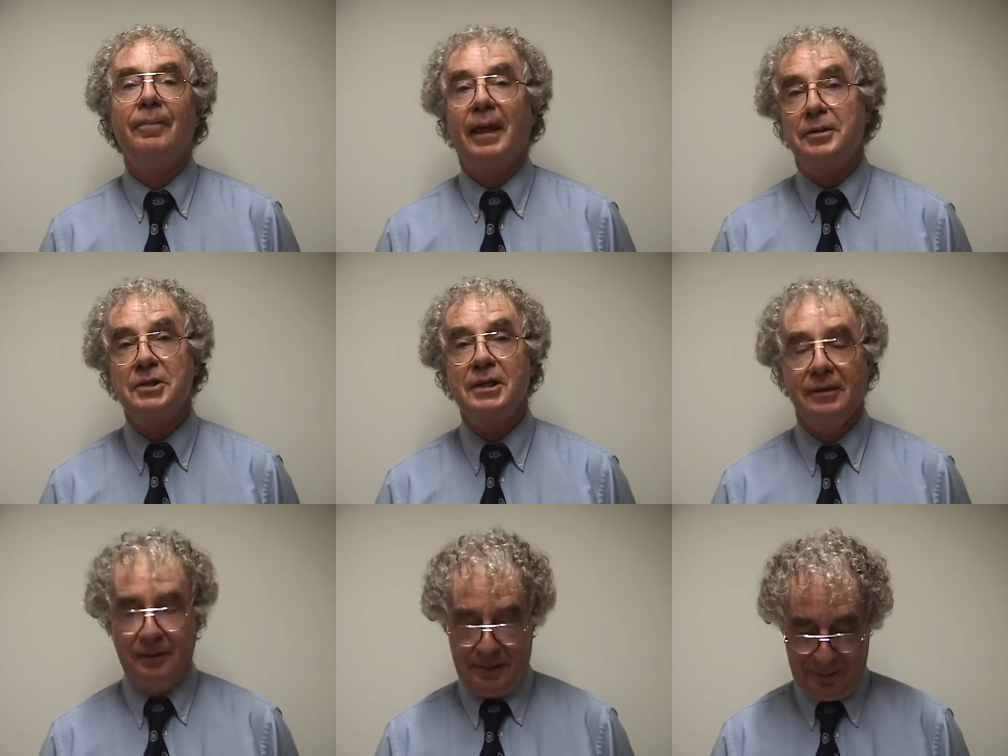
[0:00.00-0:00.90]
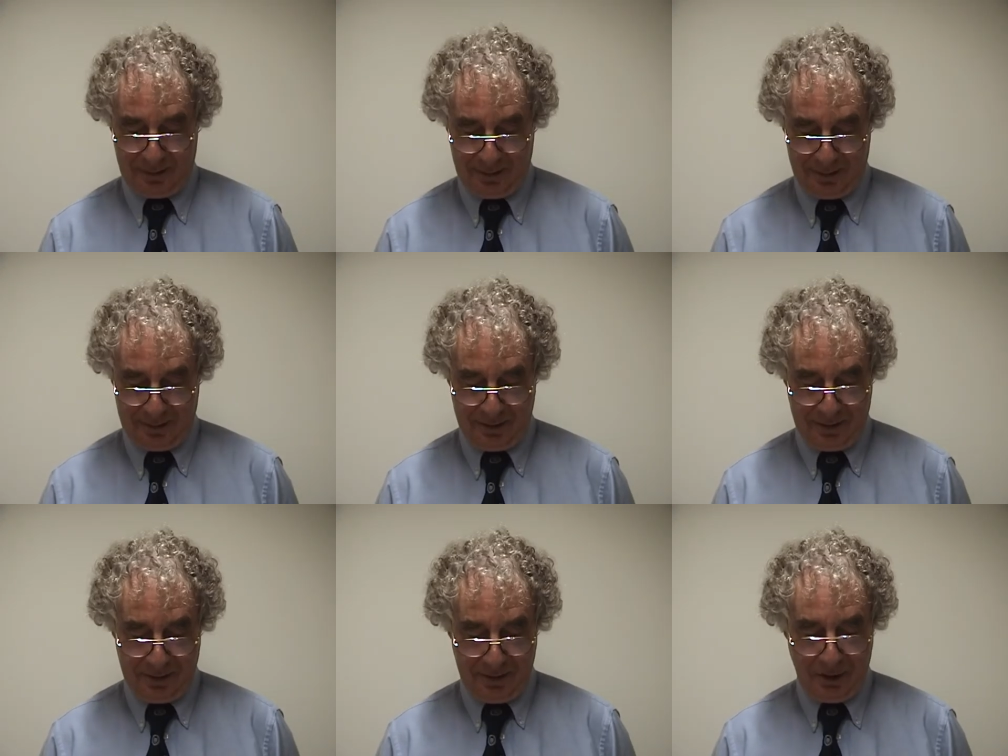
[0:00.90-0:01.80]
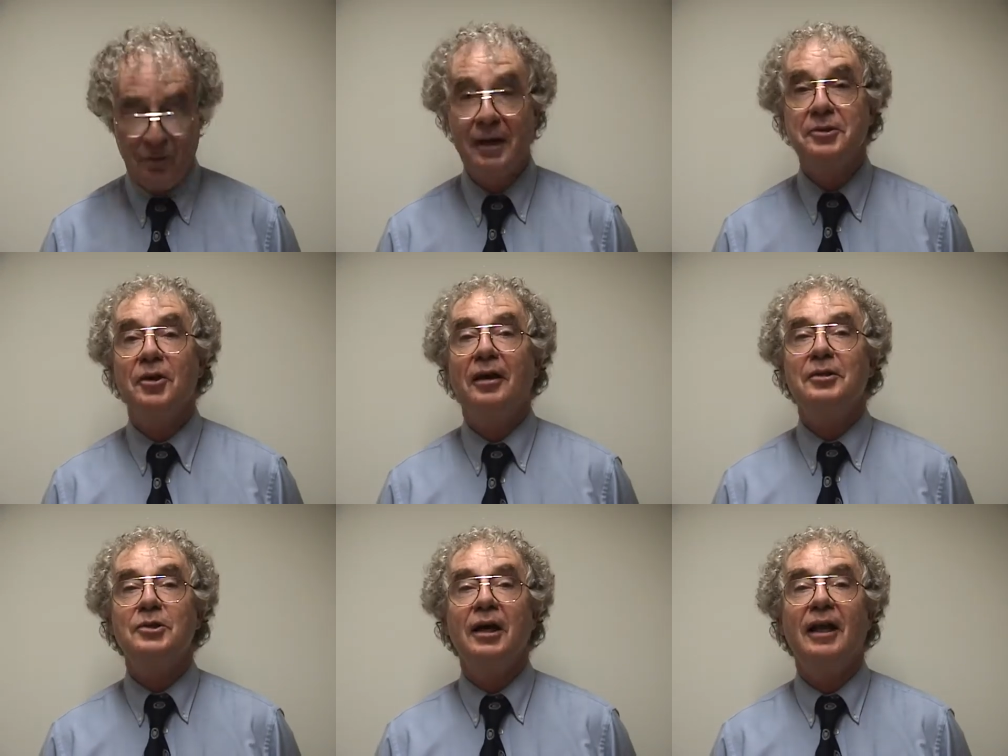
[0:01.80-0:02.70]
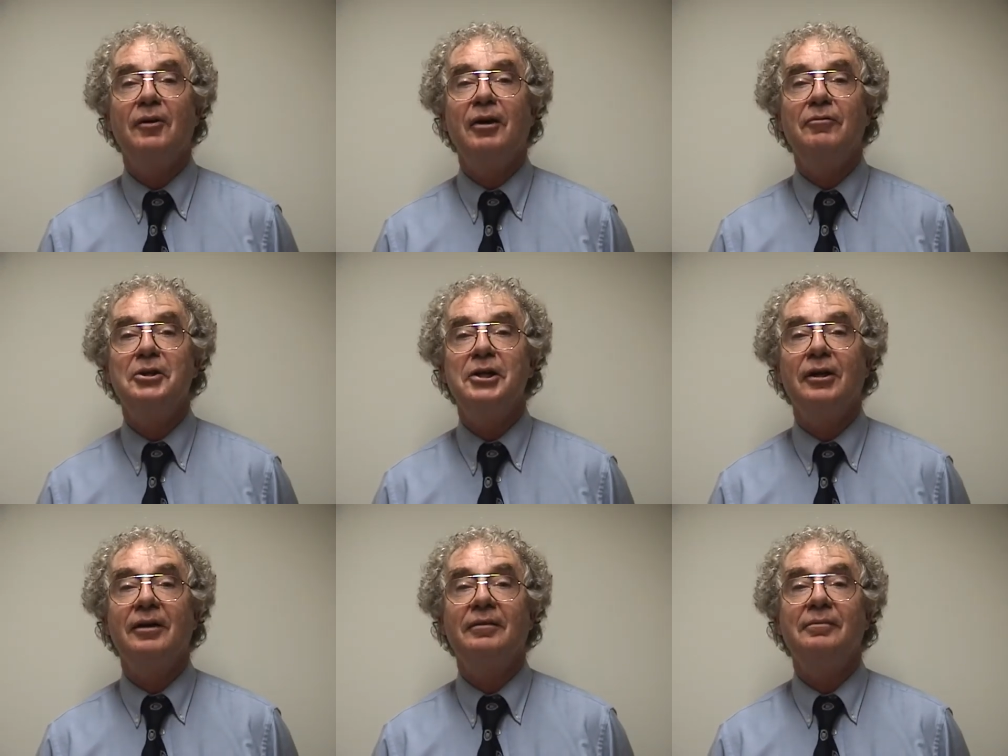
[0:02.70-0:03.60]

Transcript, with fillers: That's a sentence. The Red Sox sell out every year.